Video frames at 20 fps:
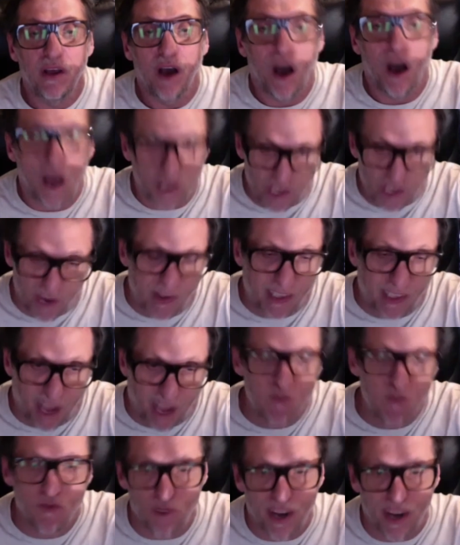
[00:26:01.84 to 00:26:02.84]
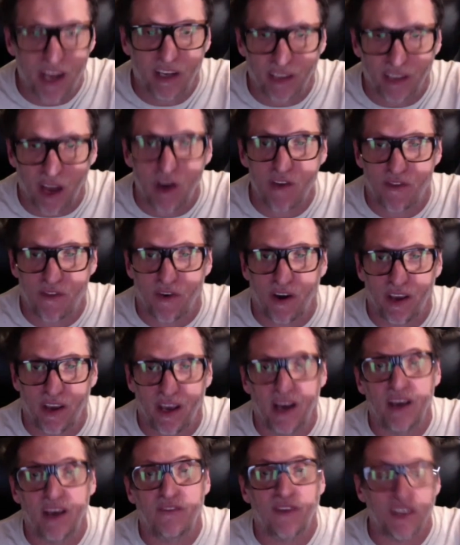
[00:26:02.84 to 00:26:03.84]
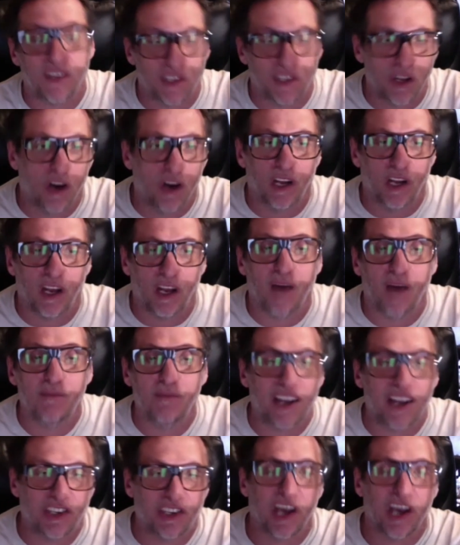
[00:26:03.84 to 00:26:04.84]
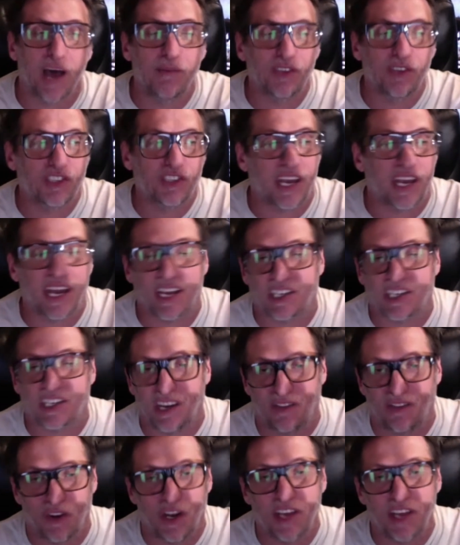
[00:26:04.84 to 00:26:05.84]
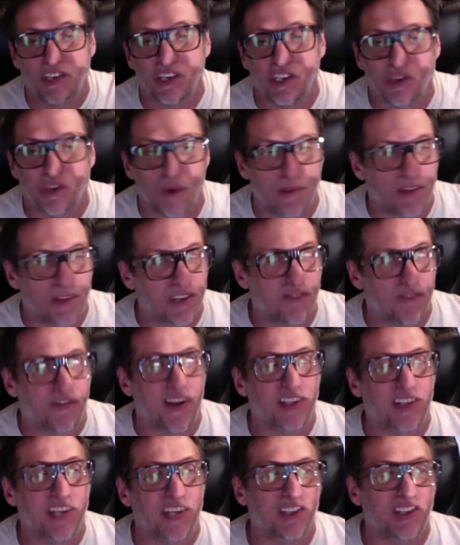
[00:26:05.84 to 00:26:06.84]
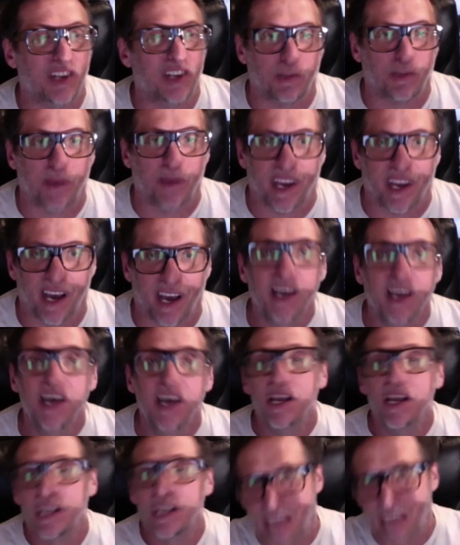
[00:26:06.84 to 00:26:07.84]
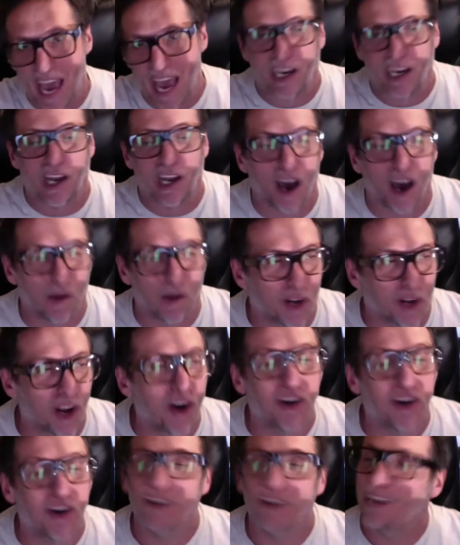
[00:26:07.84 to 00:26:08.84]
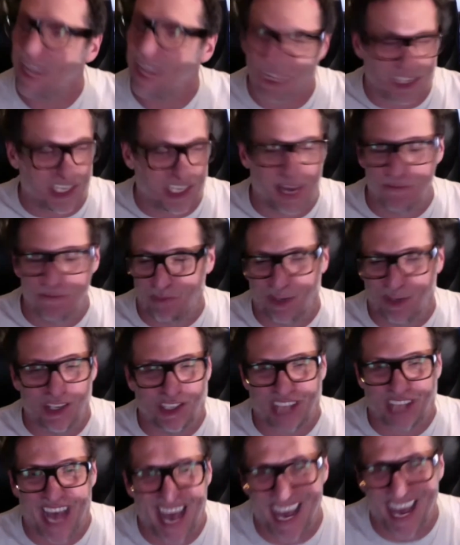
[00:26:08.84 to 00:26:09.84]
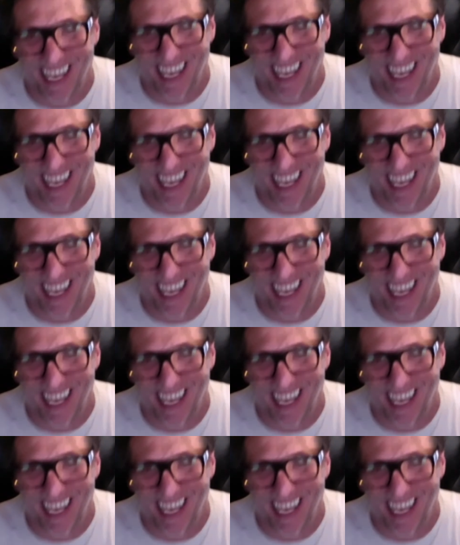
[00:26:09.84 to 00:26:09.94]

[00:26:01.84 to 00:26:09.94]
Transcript: so it don't ring and notify you. If it's not an alarm, as Simon Sinek said, if you listen to him, he's a fantastic speaker, get an alarm clock. Simple as that.